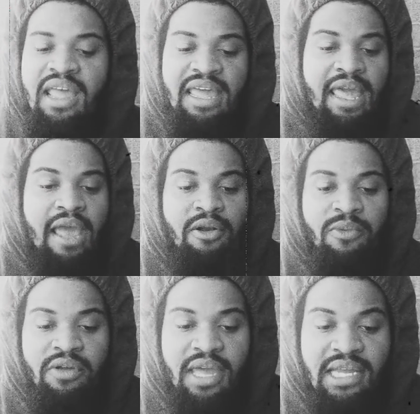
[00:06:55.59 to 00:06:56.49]
He ain't had no
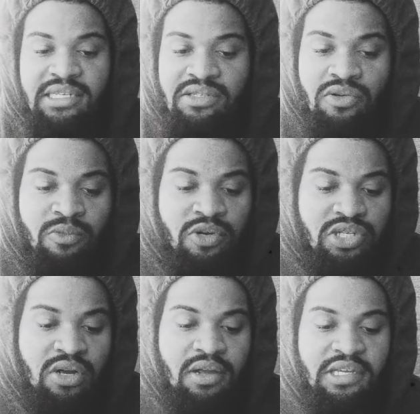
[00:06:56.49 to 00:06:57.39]
more catches, no more
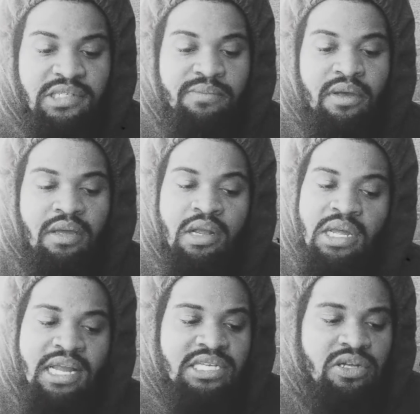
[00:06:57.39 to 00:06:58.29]
targets, but
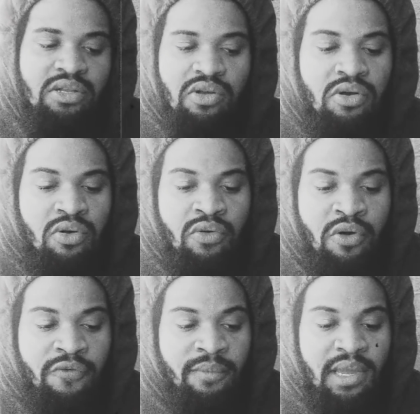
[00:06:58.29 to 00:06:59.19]
that's only going to
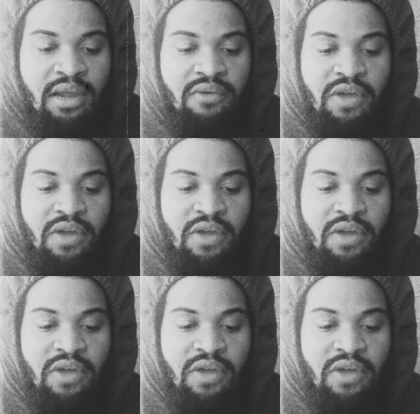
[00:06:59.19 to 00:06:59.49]
grow from here.